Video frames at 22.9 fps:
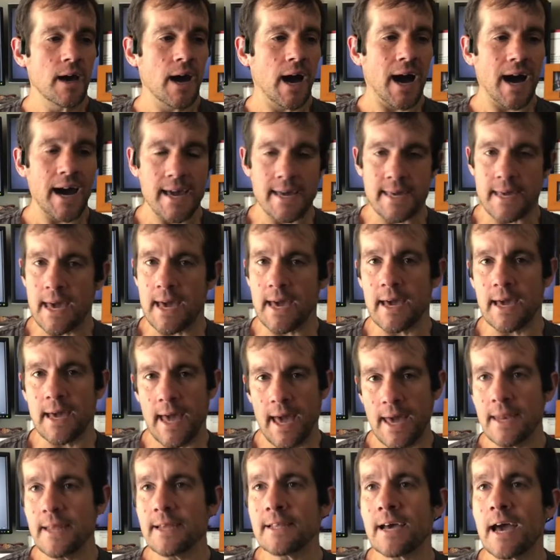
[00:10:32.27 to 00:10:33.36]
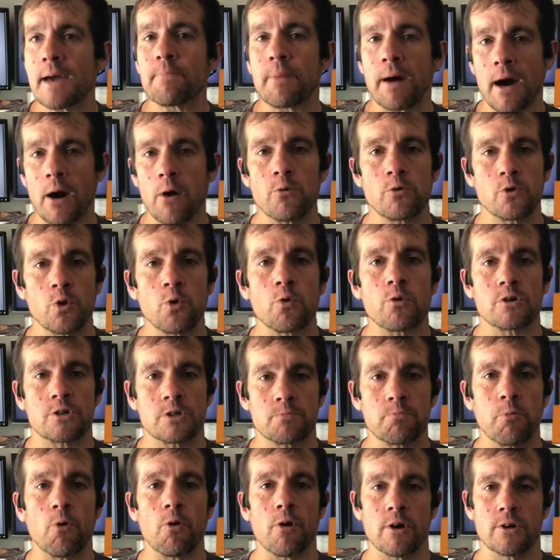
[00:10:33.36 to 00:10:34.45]
hiking, any type of outdoor
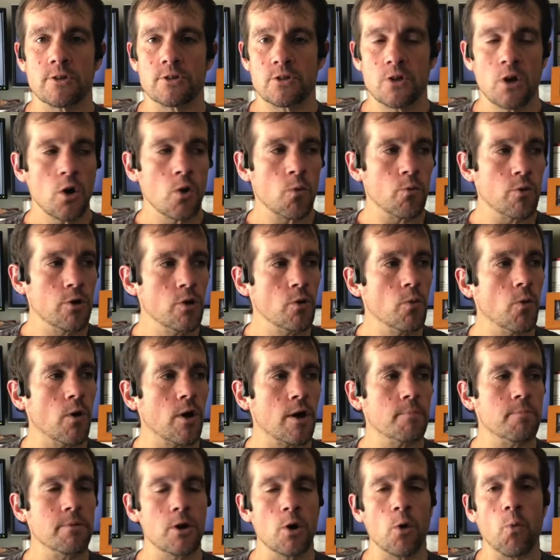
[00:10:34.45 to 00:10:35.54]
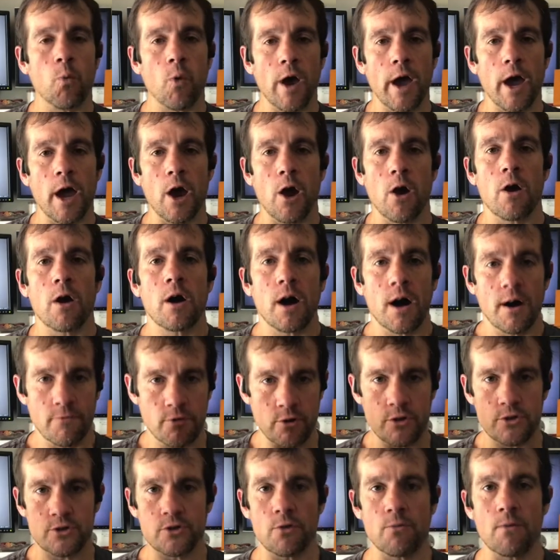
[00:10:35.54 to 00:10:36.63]
sports where you want to be aware of
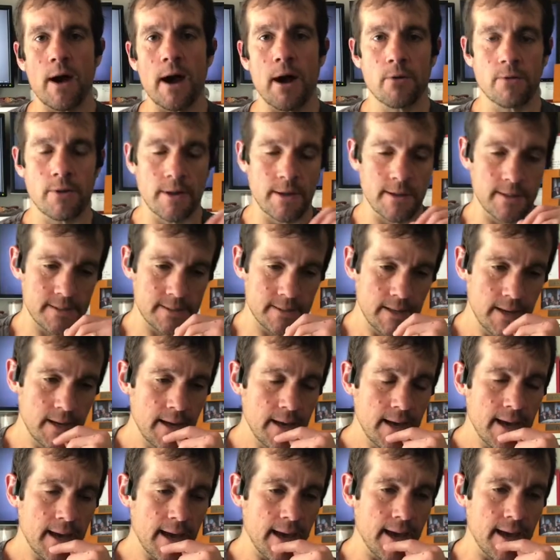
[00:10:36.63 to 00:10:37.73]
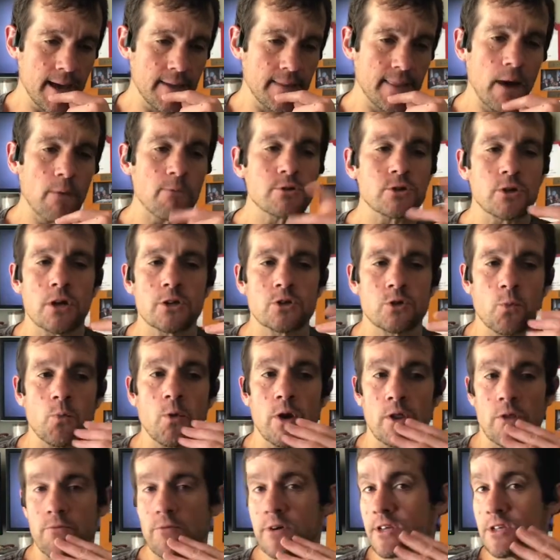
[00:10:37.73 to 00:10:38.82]
your surroundings. And that was also
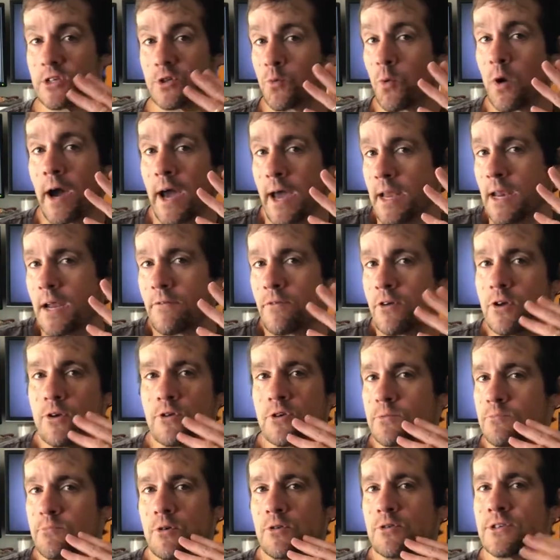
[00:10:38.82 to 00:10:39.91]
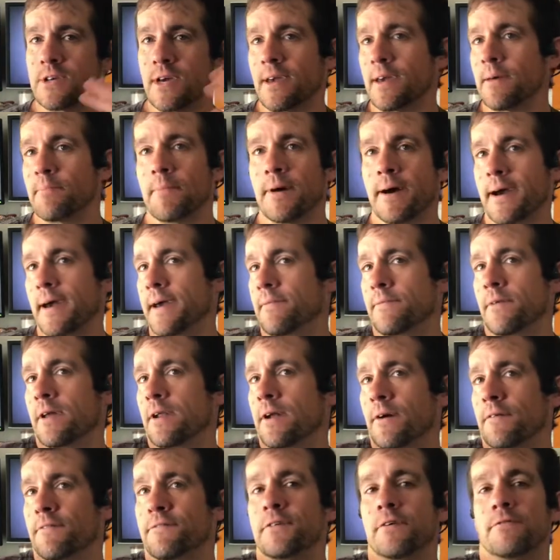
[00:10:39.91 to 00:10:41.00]
one of the reasons why I never used music in my, you
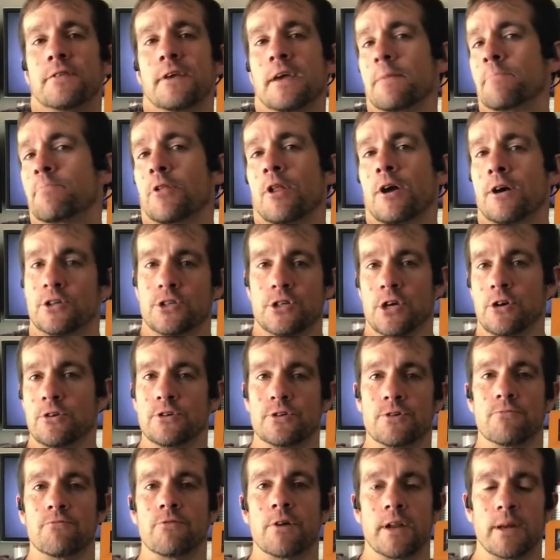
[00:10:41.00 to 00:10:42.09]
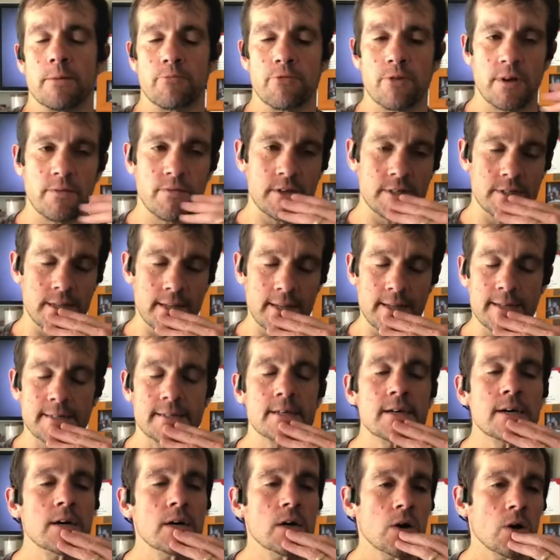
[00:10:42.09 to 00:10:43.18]
know, 15 plus years of running previous to
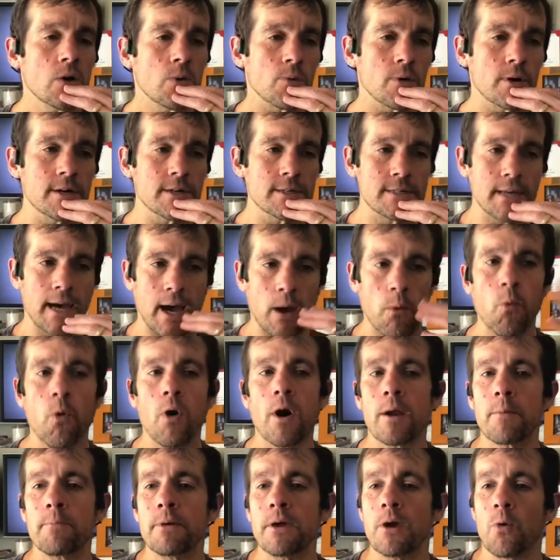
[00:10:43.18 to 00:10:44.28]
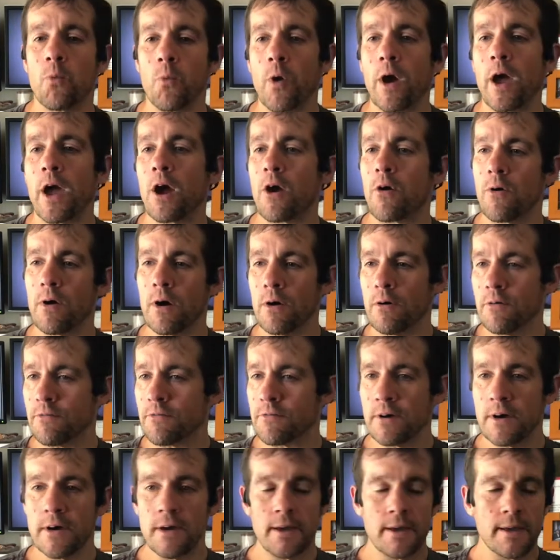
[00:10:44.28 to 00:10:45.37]
this, was I want to be aware
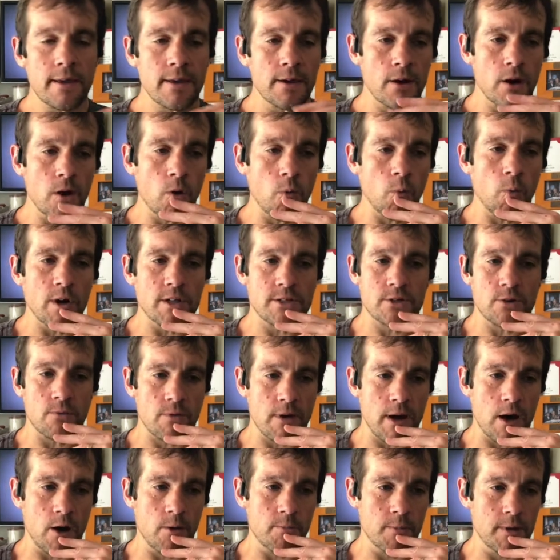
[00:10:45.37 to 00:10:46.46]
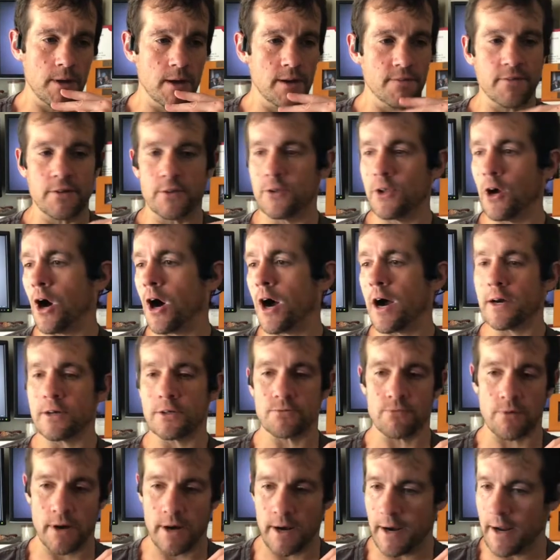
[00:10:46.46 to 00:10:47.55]
of, you know, what's around me. If a
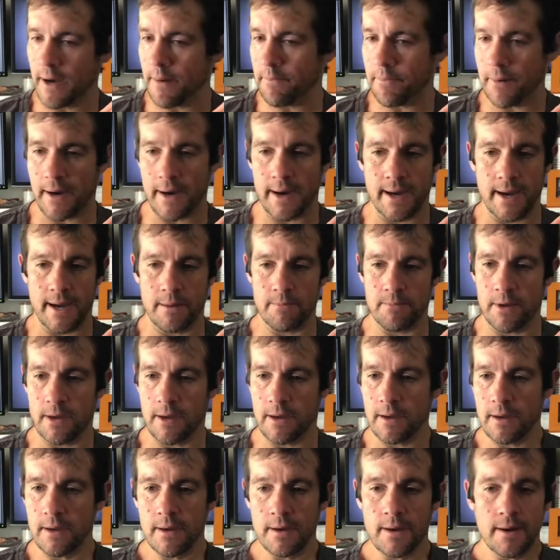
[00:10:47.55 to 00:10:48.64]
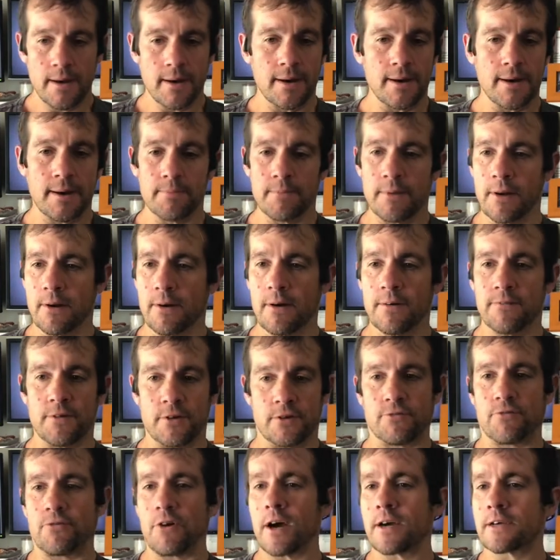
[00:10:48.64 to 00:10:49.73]
dog's running up behind me, you know, if a
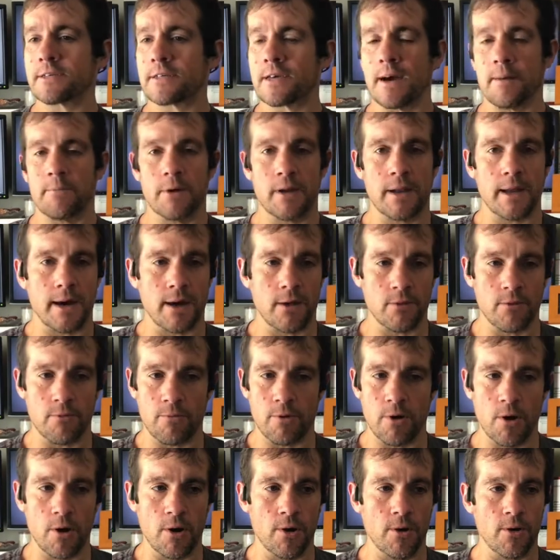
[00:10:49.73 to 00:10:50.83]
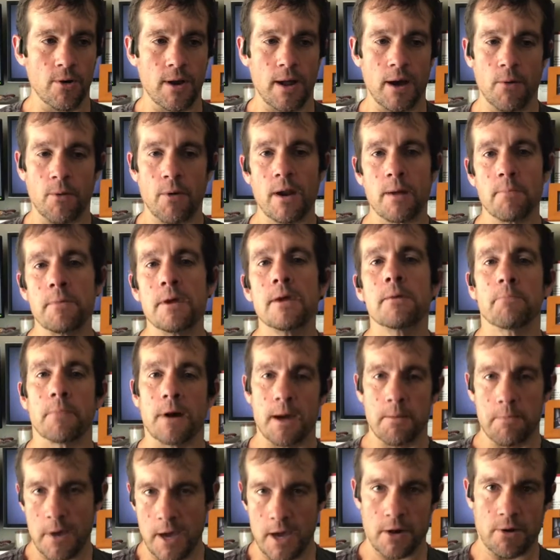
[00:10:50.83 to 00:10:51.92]
truck's coming down the road, I want to meet
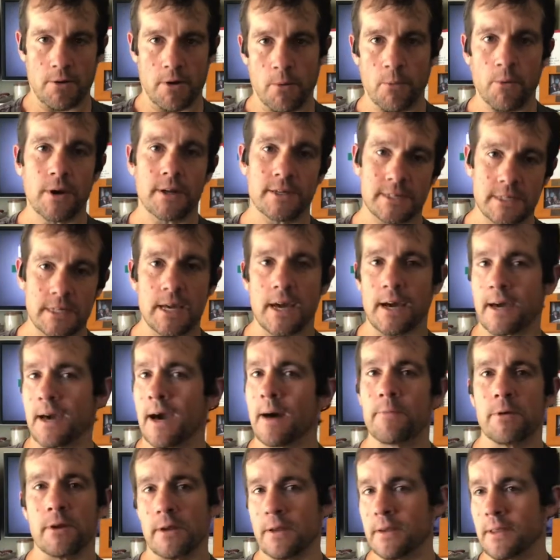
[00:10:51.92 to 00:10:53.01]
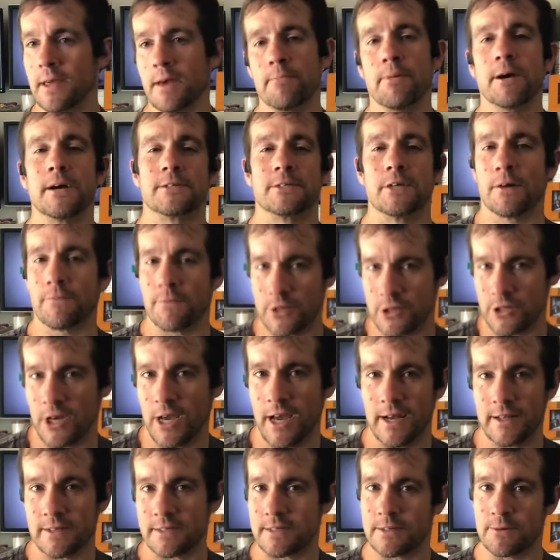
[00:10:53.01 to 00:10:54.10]
my maker. I want to see it coming and give myself a
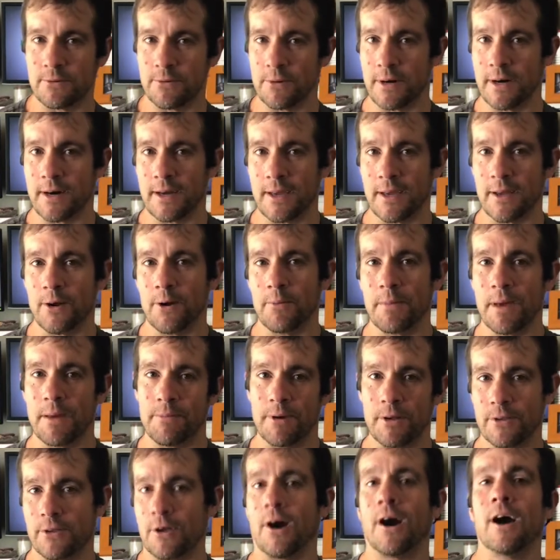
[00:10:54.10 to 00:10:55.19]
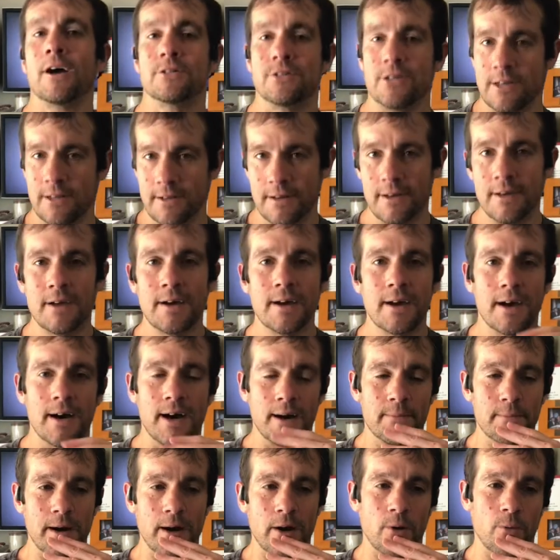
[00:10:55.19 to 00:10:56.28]
chance to, you know, maybe dodge it.
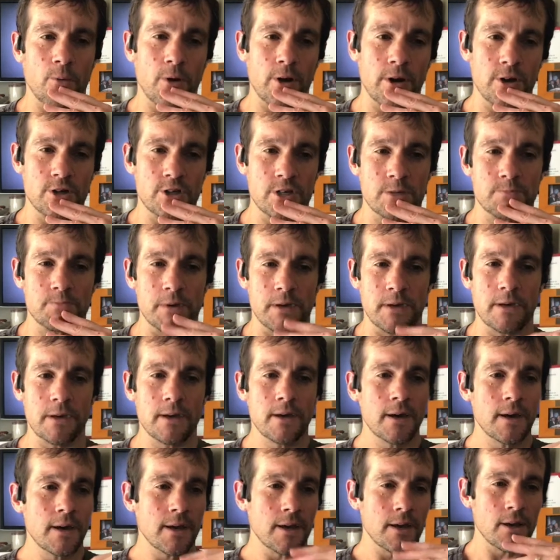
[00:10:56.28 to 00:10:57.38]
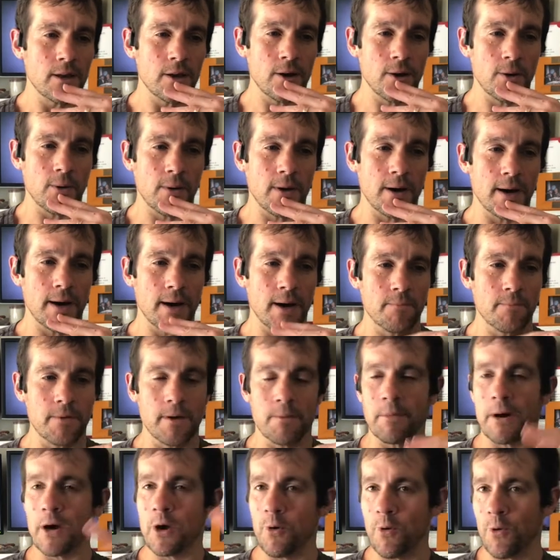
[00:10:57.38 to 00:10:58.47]
I don't want to just be, you know,
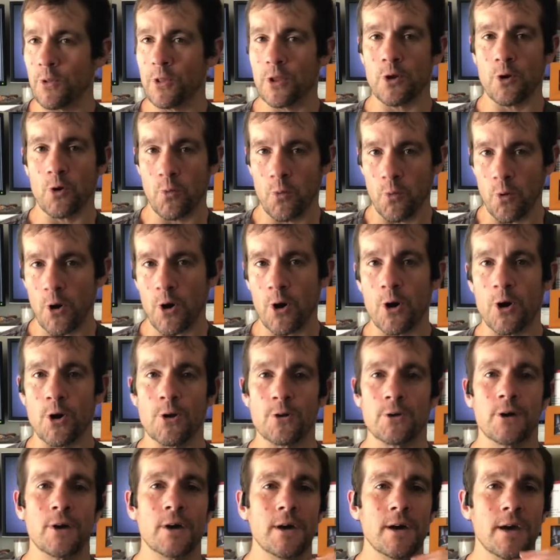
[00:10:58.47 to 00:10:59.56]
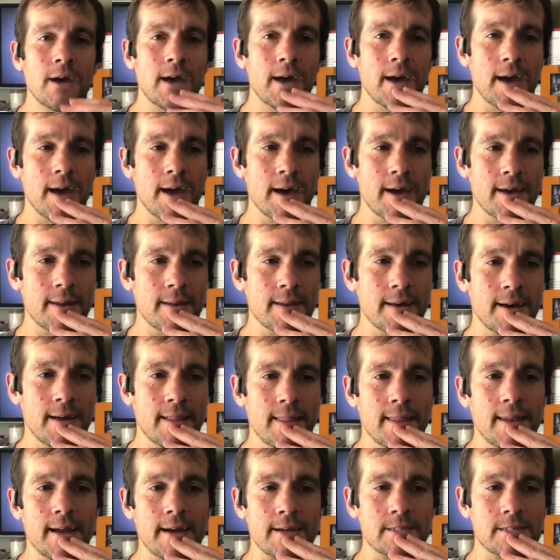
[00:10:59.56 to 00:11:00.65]
in my own little world and
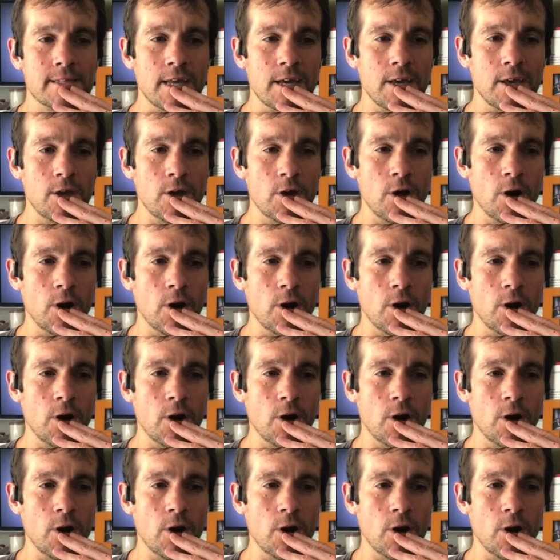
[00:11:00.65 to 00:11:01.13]
the next thing you